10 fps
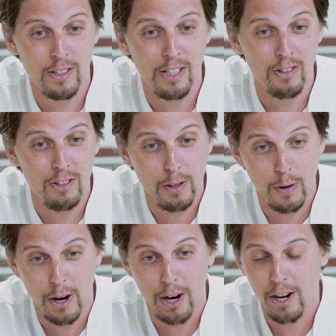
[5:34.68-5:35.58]
the
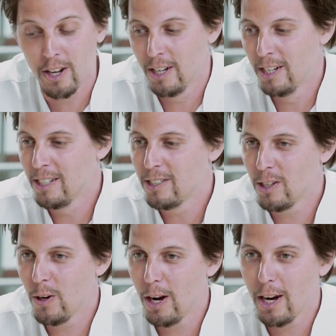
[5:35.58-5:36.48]
interior.
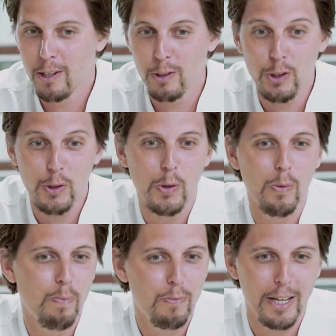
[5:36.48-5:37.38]
So could you
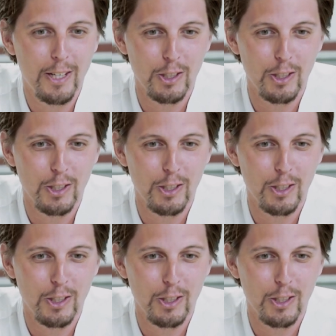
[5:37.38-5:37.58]
take